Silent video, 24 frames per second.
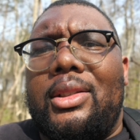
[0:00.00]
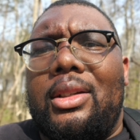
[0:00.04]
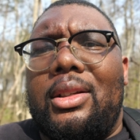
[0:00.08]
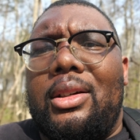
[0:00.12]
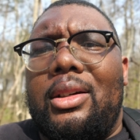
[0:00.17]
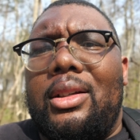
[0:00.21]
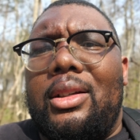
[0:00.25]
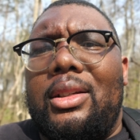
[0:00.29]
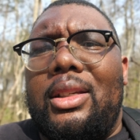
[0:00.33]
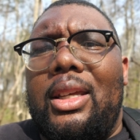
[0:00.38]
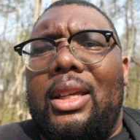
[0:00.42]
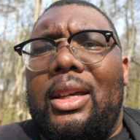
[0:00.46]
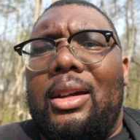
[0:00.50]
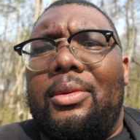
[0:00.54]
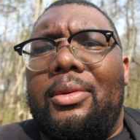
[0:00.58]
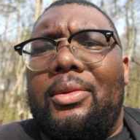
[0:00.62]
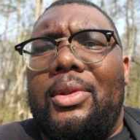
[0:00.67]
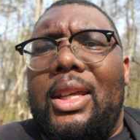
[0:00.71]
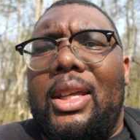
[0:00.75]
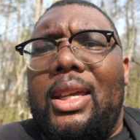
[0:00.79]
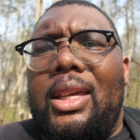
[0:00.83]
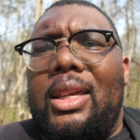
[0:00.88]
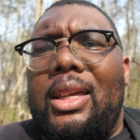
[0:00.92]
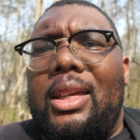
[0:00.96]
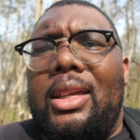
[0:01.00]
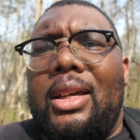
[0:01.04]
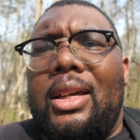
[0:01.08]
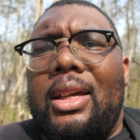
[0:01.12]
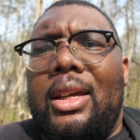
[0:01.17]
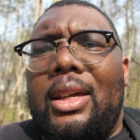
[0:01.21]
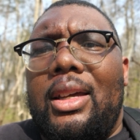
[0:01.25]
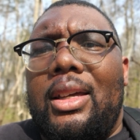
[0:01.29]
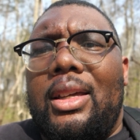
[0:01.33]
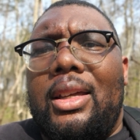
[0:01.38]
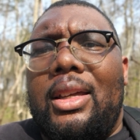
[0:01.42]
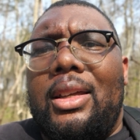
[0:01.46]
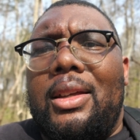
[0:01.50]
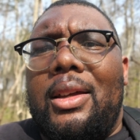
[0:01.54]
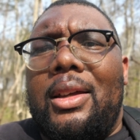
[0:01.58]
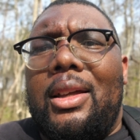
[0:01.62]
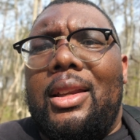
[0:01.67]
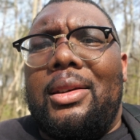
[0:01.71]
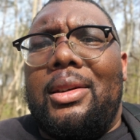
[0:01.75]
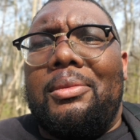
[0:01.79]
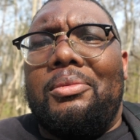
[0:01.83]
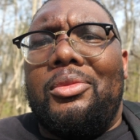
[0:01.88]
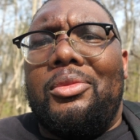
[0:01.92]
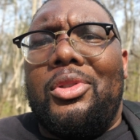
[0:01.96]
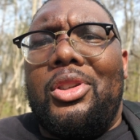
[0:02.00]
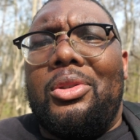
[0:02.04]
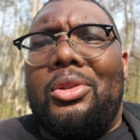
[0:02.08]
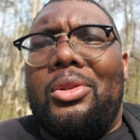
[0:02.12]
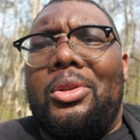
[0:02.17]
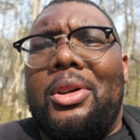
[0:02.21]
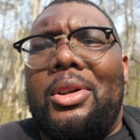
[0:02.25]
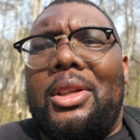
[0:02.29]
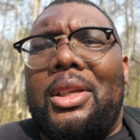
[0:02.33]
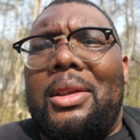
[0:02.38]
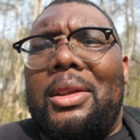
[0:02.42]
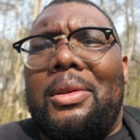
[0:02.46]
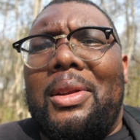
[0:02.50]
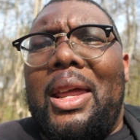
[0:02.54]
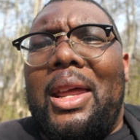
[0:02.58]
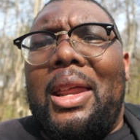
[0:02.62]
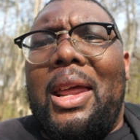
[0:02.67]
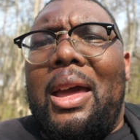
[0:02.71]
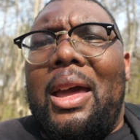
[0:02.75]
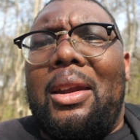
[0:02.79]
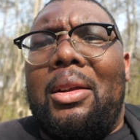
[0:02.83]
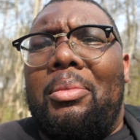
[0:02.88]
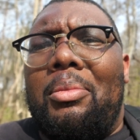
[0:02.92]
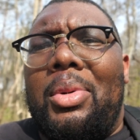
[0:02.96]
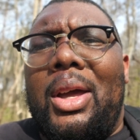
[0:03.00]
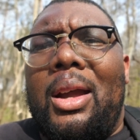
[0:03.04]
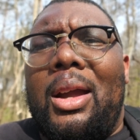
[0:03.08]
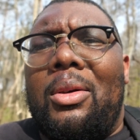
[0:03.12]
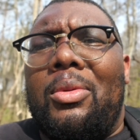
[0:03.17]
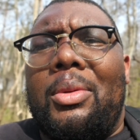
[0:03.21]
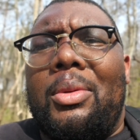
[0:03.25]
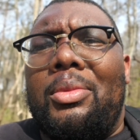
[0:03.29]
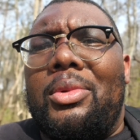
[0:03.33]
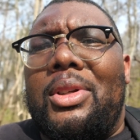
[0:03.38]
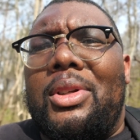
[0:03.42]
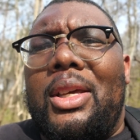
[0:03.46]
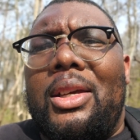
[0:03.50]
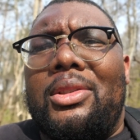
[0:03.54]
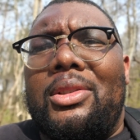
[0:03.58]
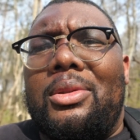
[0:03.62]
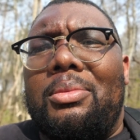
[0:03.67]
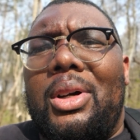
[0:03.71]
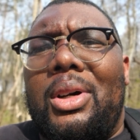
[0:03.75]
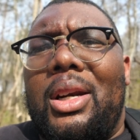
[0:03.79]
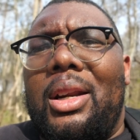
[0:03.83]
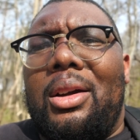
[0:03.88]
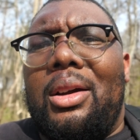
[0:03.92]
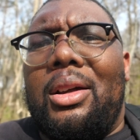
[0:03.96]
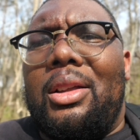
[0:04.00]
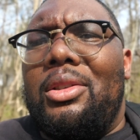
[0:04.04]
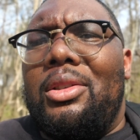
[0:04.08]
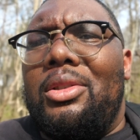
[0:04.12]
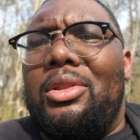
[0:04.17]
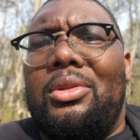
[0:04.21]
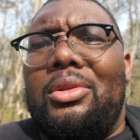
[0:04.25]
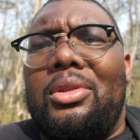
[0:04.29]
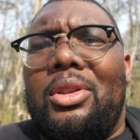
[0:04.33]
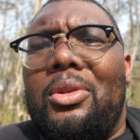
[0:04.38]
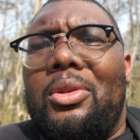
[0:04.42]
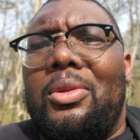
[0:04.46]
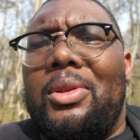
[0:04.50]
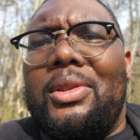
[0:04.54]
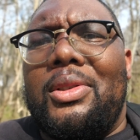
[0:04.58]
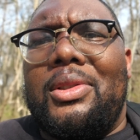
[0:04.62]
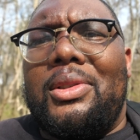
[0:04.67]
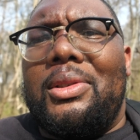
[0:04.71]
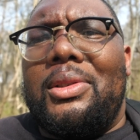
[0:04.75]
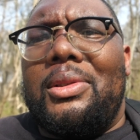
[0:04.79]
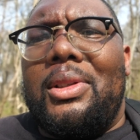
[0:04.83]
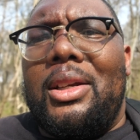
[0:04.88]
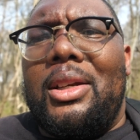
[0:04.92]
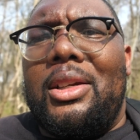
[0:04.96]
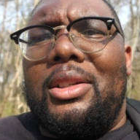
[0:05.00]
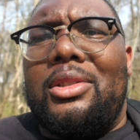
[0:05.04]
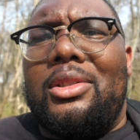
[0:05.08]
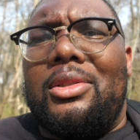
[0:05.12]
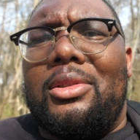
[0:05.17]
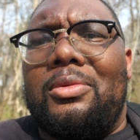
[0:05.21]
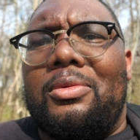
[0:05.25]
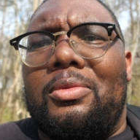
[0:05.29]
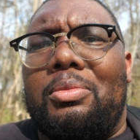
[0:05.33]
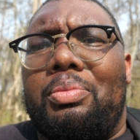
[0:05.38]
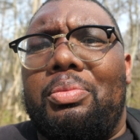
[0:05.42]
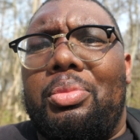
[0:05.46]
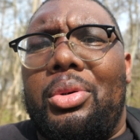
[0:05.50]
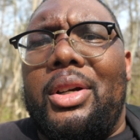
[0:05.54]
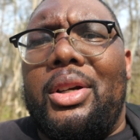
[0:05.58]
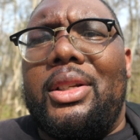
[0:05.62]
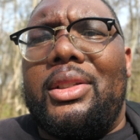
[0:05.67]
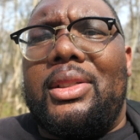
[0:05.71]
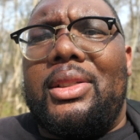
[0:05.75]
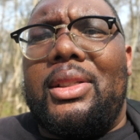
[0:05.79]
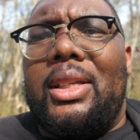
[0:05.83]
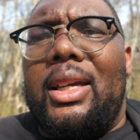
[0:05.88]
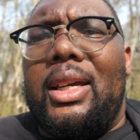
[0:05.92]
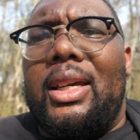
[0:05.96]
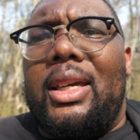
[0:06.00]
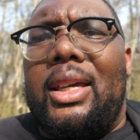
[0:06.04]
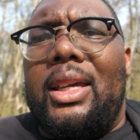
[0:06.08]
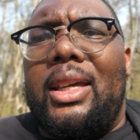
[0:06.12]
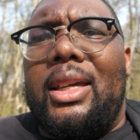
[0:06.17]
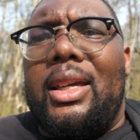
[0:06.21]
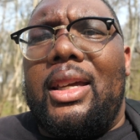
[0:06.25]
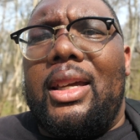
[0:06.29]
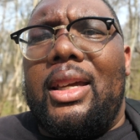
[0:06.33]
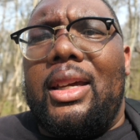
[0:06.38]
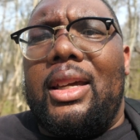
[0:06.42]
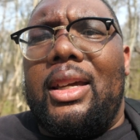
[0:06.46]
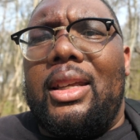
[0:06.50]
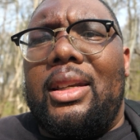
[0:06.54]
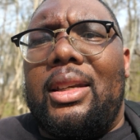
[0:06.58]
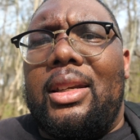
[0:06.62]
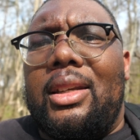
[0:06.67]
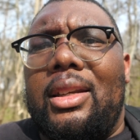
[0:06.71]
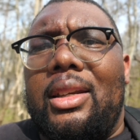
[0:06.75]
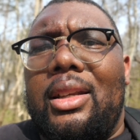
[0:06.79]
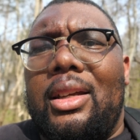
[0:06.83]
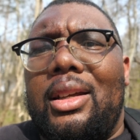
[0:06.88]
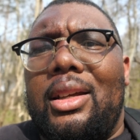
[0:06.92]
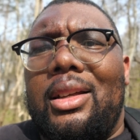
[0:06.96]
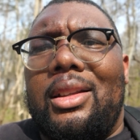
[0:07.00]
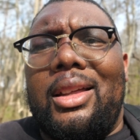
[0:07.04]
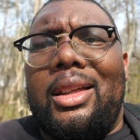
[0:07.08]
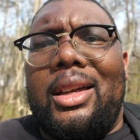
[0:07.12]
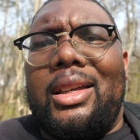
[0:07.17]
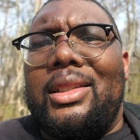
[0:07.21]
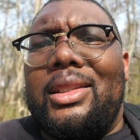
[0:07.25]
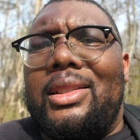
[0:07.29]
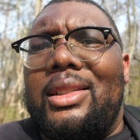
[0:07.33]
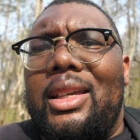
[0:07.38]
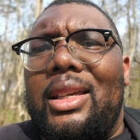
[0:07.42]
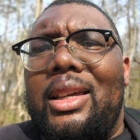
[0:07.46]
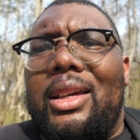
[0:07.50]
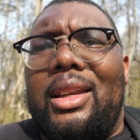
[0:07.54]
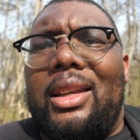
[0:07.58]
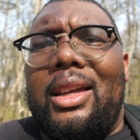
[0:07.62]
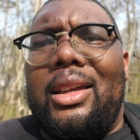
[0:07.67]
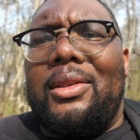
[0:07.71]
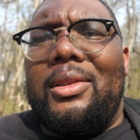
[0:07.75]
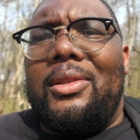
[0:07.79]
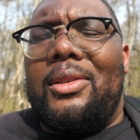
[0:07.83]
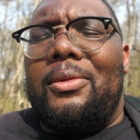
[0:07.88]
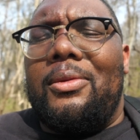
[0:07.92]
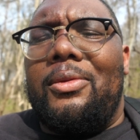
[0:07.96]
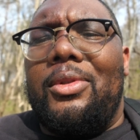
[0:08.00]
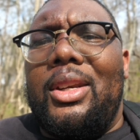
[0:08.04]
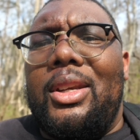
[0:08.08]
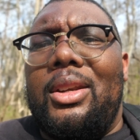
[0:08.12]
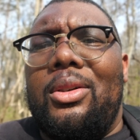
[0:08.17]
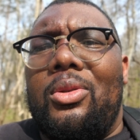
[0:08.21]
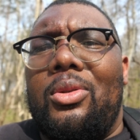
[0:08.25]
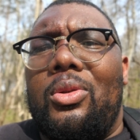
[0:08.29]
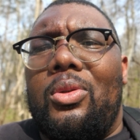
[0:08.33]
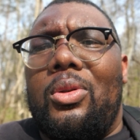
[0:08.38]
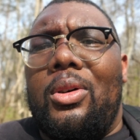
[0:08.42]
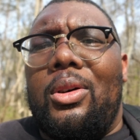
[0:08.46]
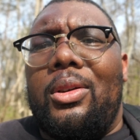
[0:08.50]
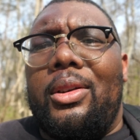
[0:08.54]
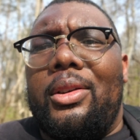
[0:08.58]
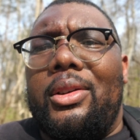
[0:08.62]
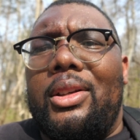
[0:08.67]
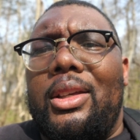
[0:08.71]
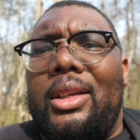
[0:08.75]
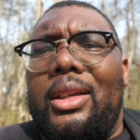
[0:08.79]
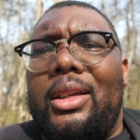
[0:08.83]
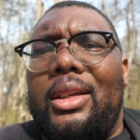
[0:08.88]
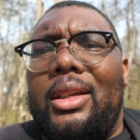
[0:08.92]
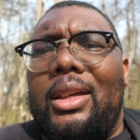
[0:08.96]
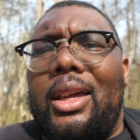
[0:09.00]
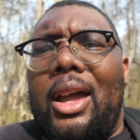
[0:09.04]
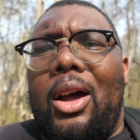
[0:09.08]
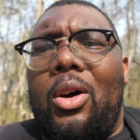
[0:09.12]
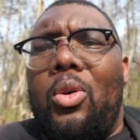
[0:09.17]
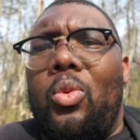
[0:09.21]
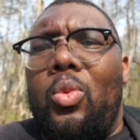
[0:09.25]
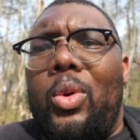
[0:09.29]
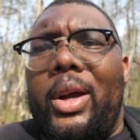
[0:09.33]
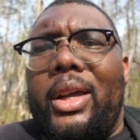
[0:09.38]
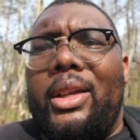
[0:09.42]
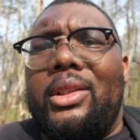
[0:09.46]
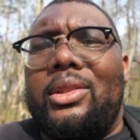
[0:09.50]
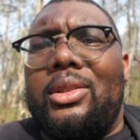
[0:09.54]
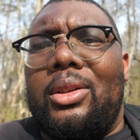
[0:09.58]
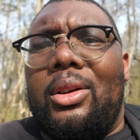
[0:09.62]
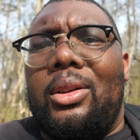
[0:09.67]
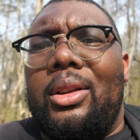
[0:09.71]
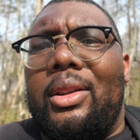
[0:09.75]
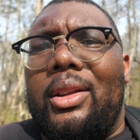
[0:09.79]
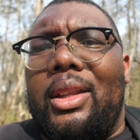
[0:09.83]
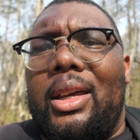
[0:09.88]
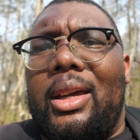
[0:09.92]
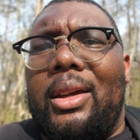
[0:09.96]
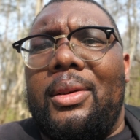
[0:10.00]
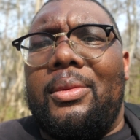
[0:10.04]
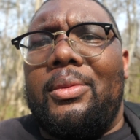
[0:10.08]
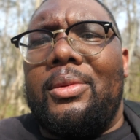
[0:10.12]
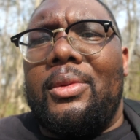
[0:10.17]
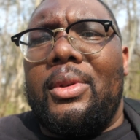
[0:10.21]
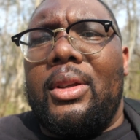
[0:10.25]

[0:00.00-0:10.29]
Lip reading: DFD, and it had a bad reputation. But this thing's pretty sticky, and like I said, the video quality outweighs all of that.